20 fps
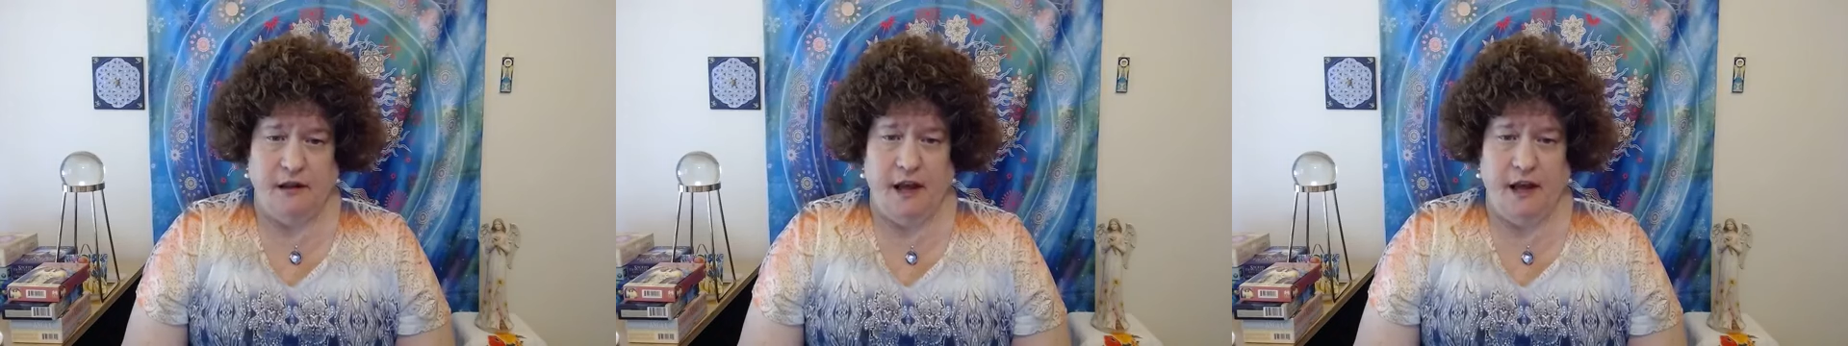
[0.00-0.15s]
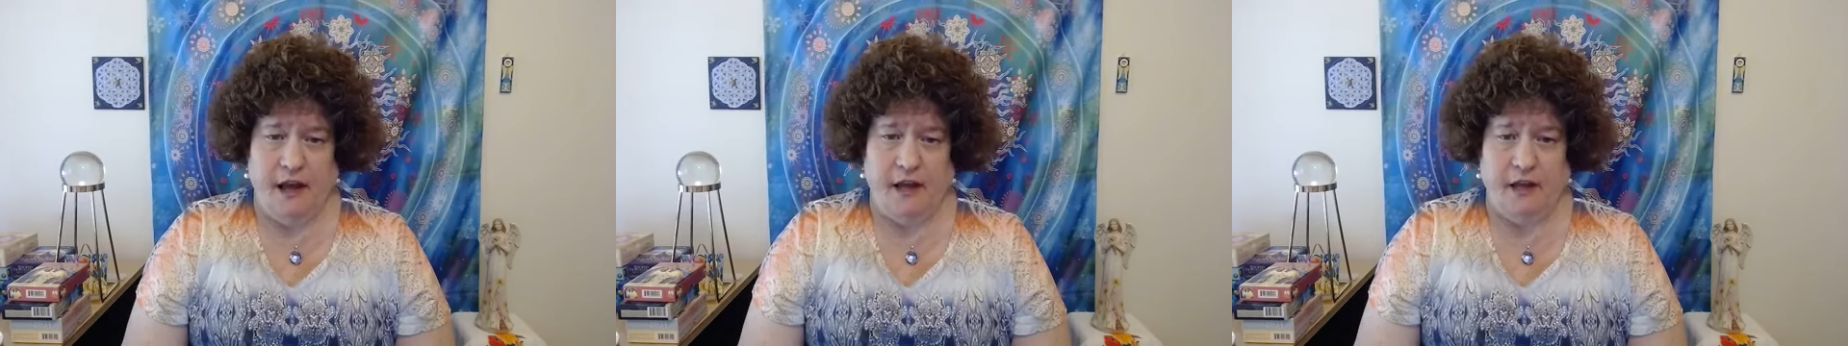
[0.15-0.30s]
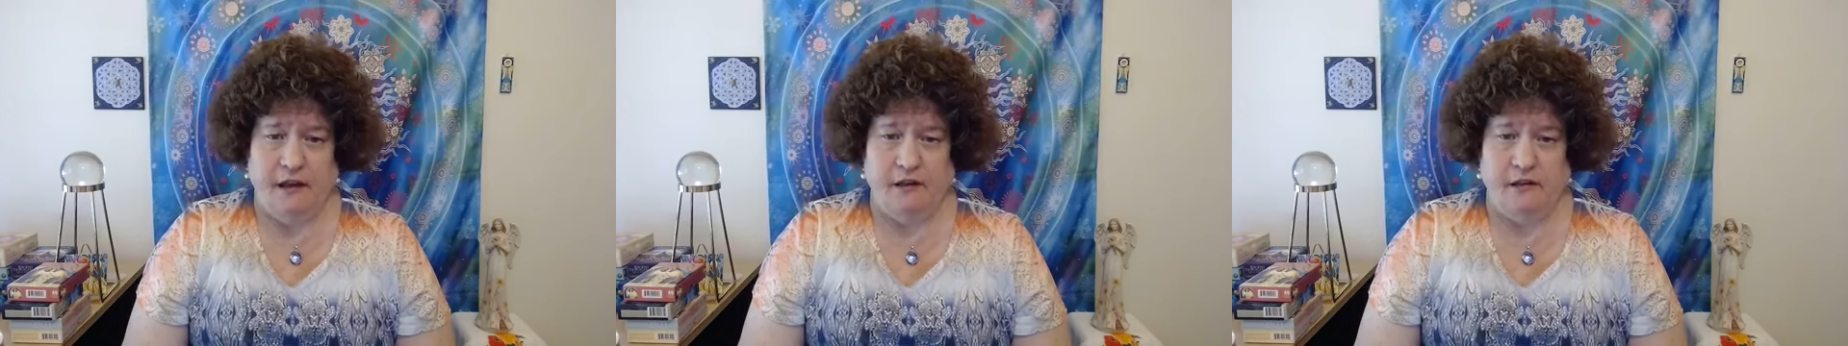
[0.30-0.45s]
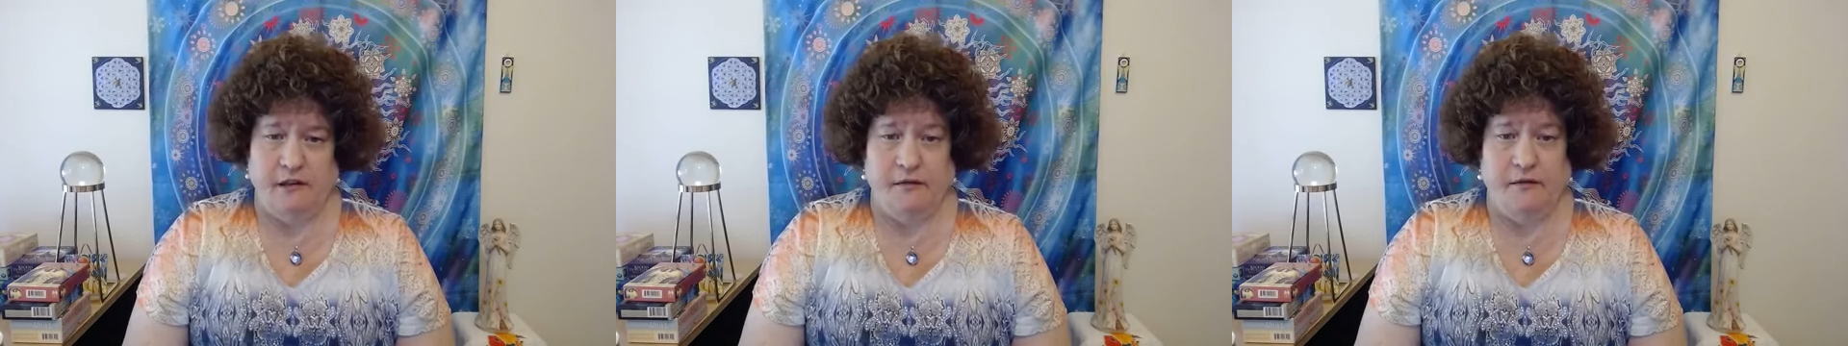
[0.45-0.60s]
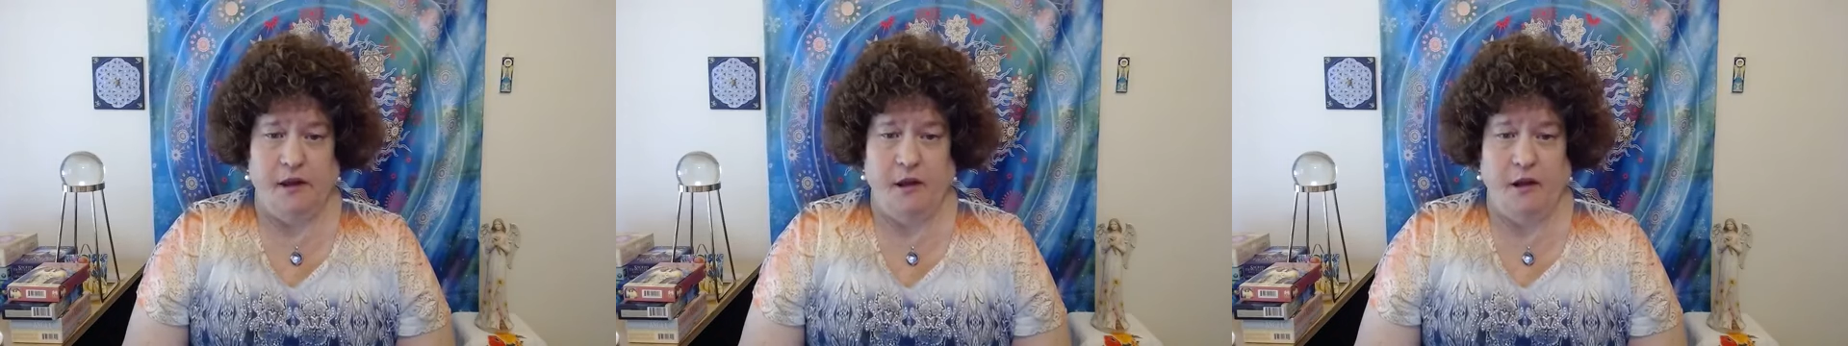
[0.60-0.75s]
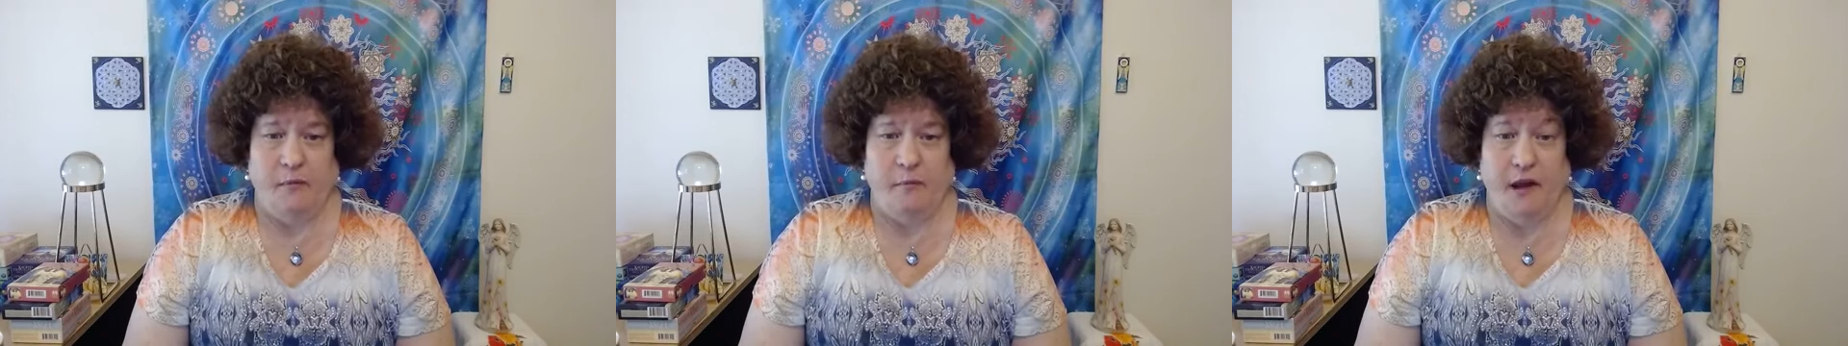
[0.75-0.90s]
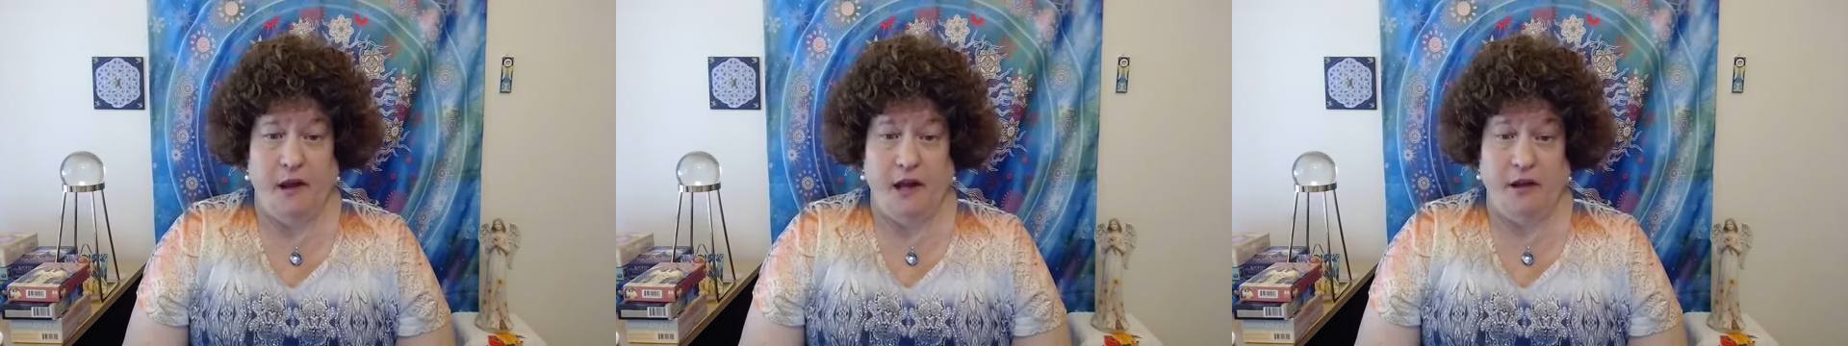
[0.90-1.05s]
and
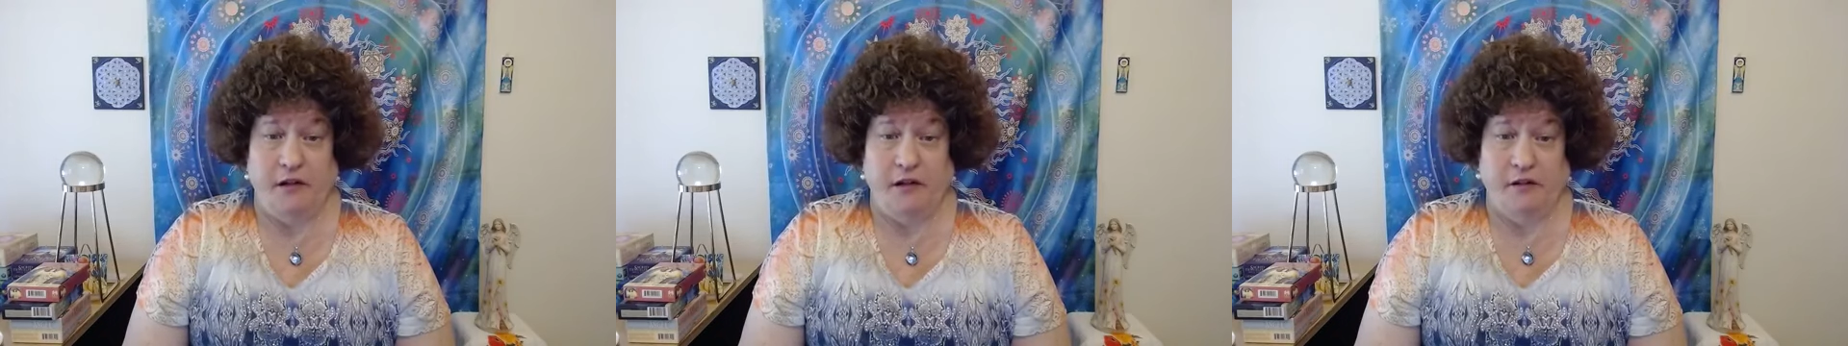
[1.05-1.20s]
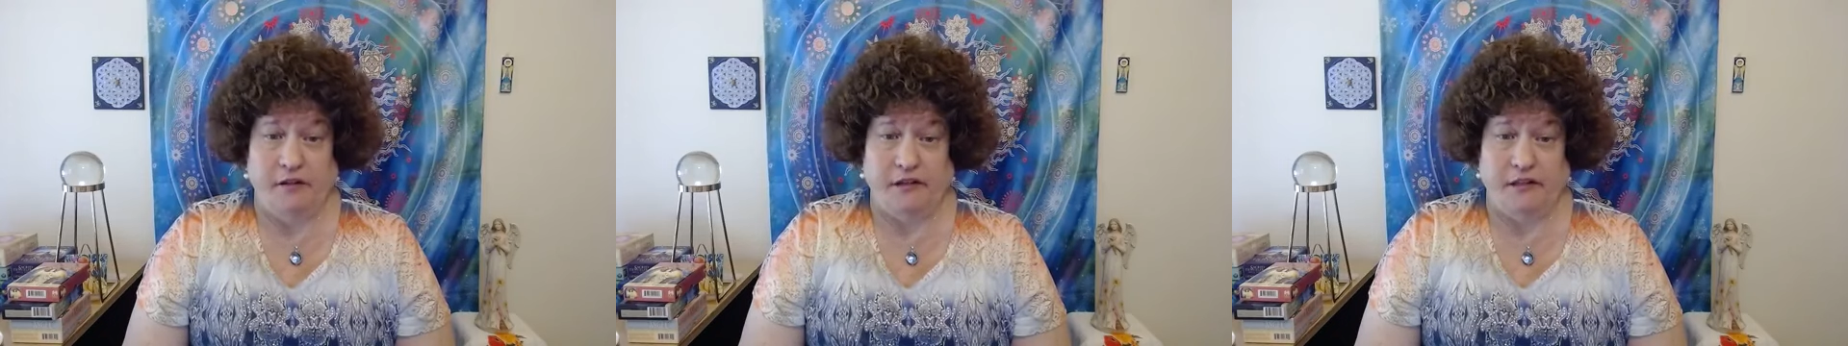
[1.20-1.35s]
developing your